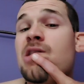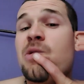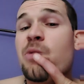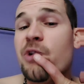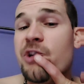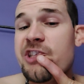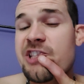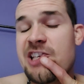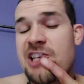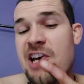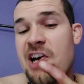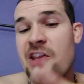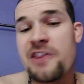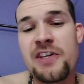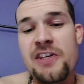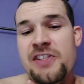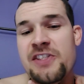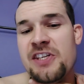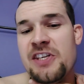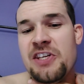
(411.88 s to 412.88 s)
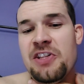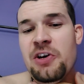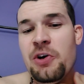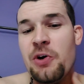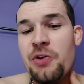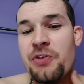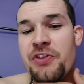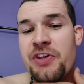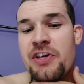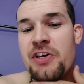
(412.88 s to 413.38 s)
We'll see how this
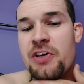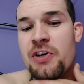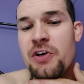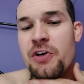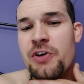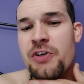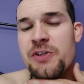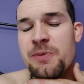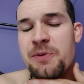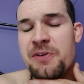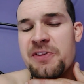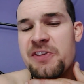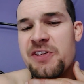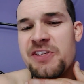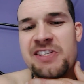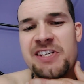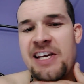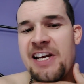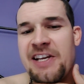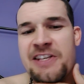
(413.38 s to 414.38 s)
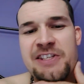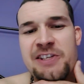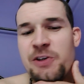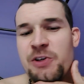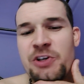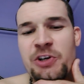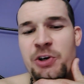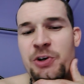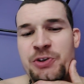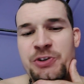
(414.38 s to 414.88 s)
whole thing goes, but this cancel
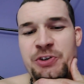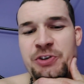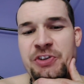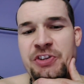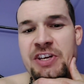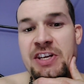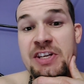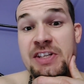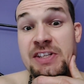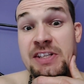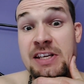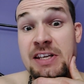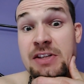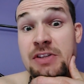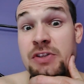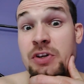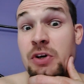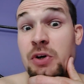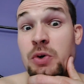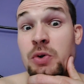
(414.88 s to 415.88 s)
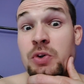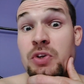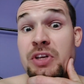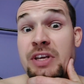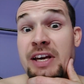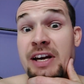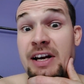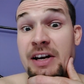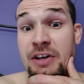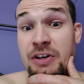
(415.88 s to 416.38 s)
culture thing is getting
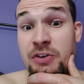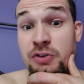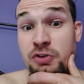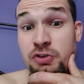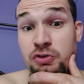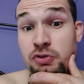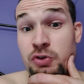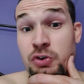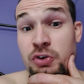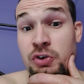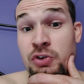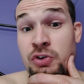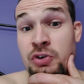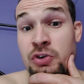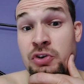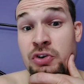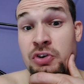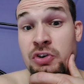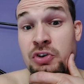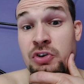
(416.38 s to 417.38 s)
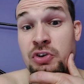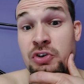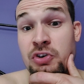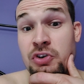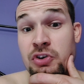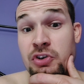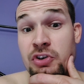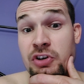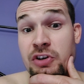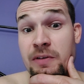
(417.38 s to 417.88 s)
totally out of control.
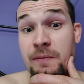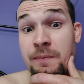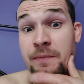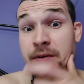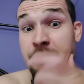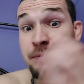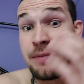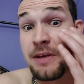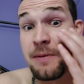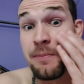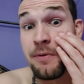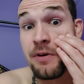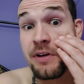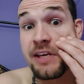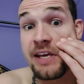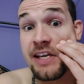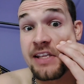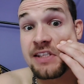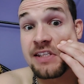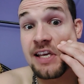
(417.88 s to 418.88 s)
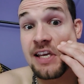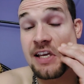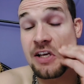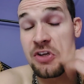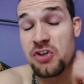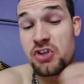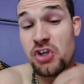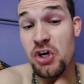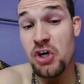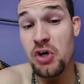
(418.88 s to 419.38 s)
You know, people can't take a
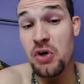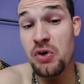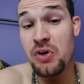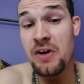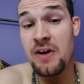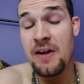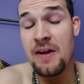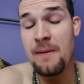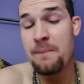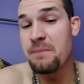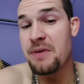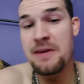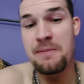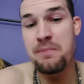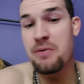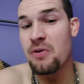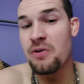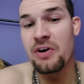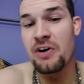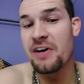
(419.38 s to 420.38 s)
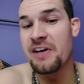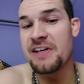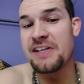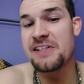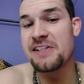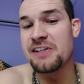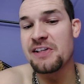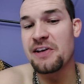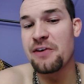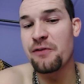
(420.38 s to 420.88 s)
joke. People are
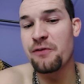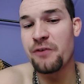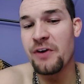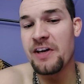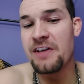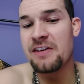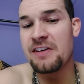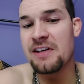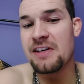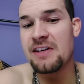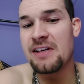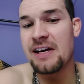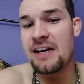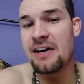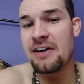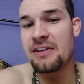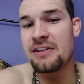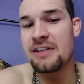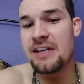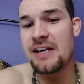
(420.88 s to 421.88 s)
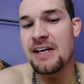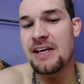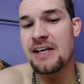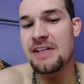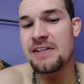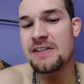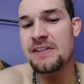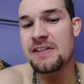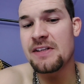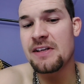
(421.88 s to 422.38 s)
easily offended
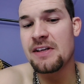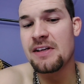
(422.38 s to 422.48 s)
nowadays.